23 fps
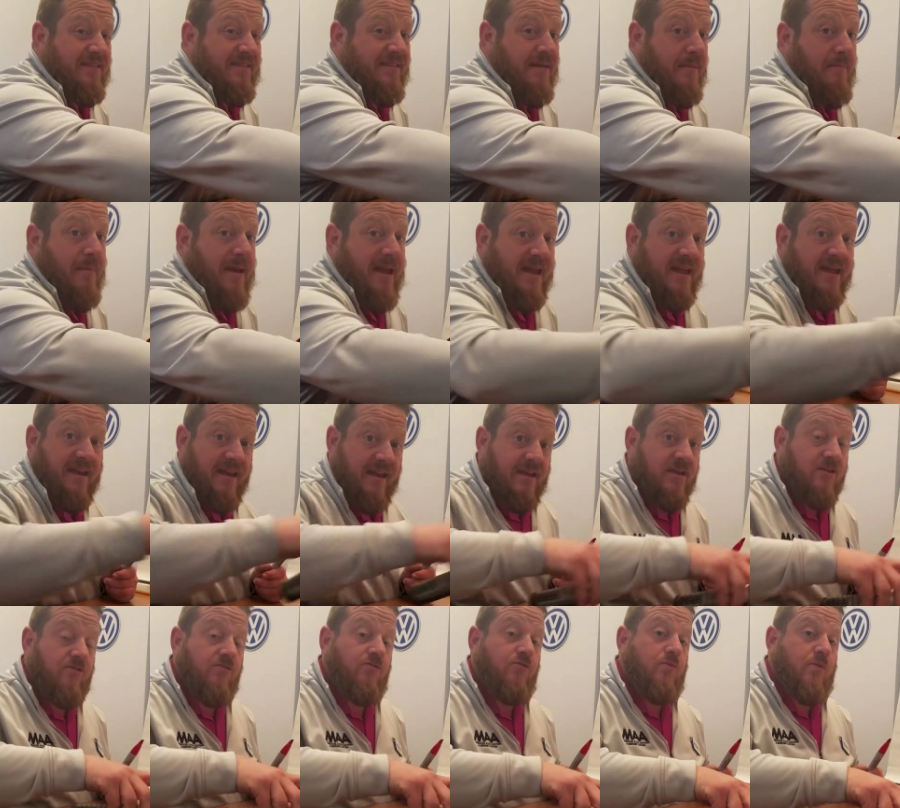to make it
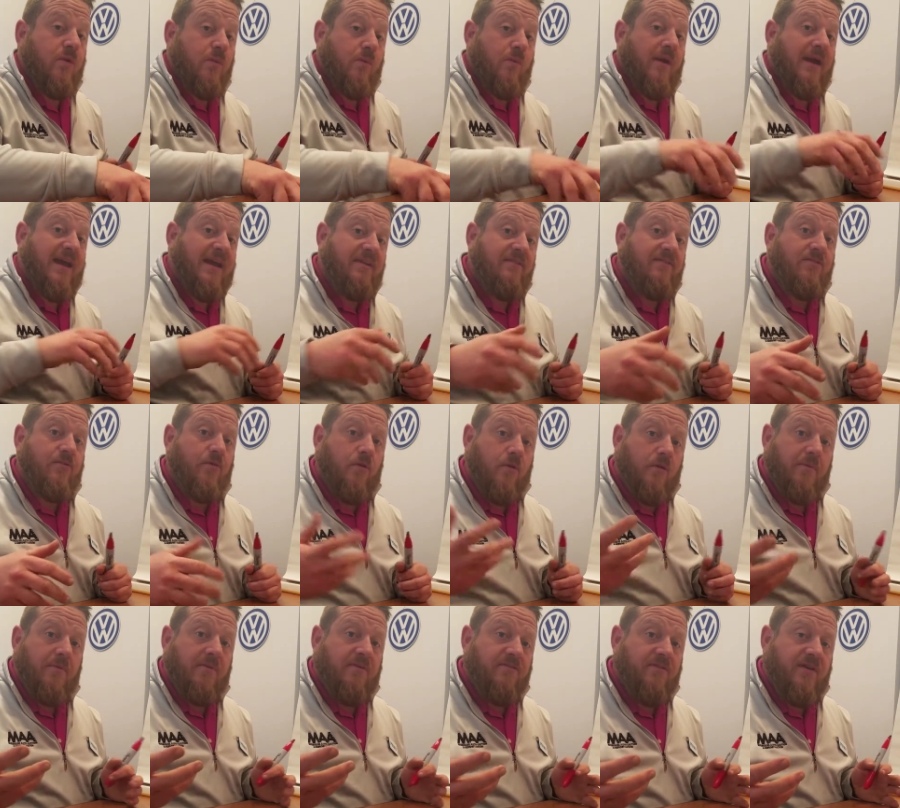into a rate
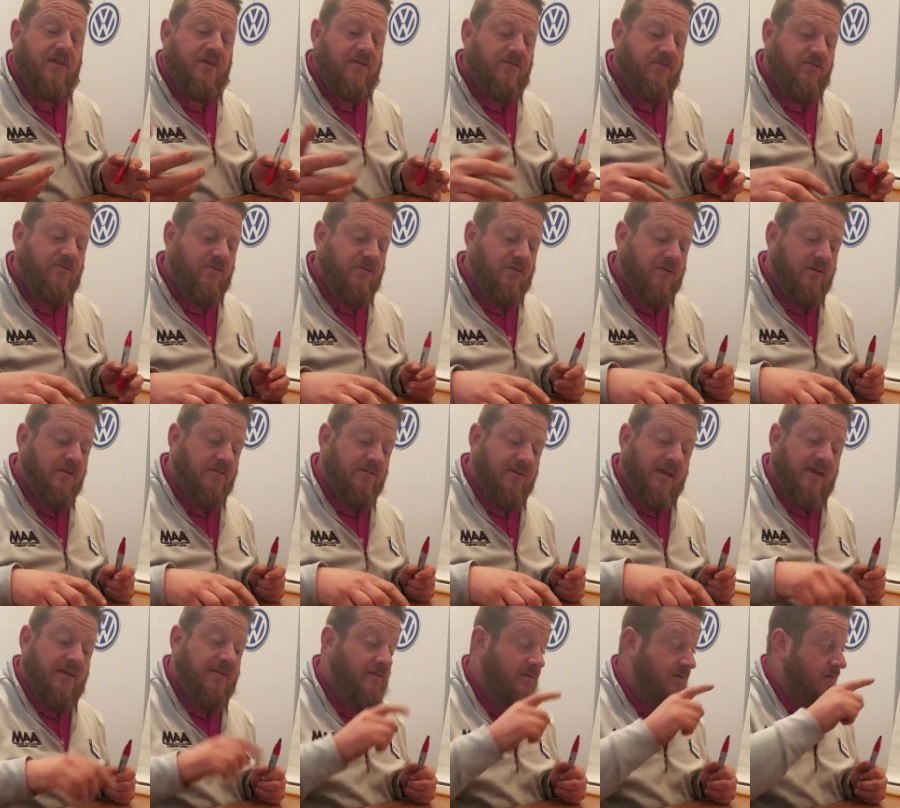or a percentage, you
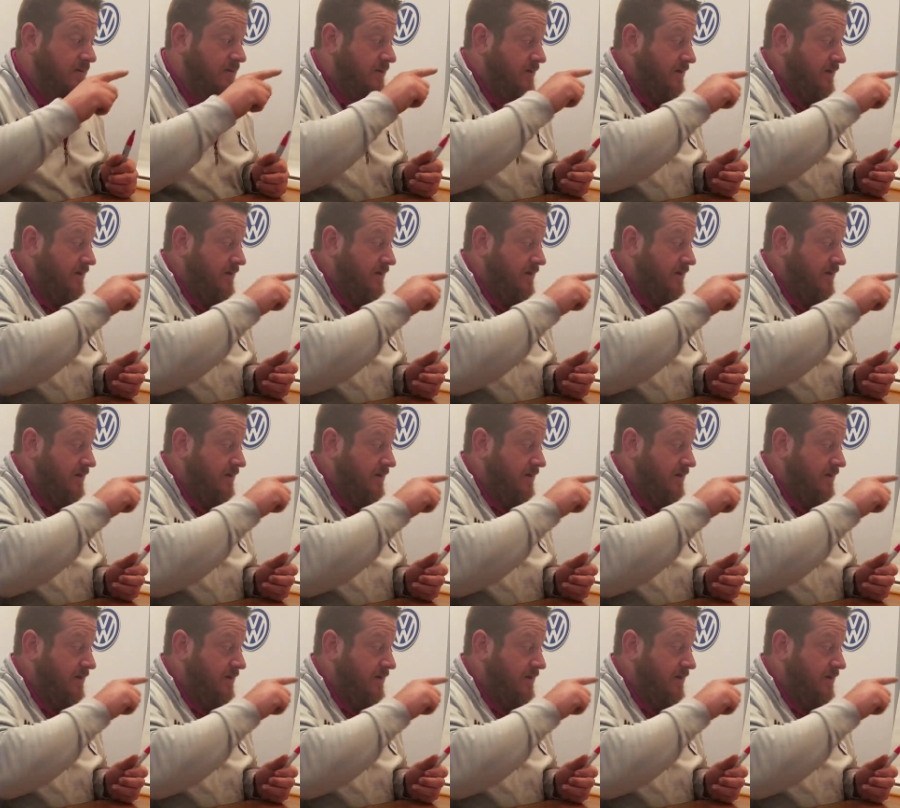take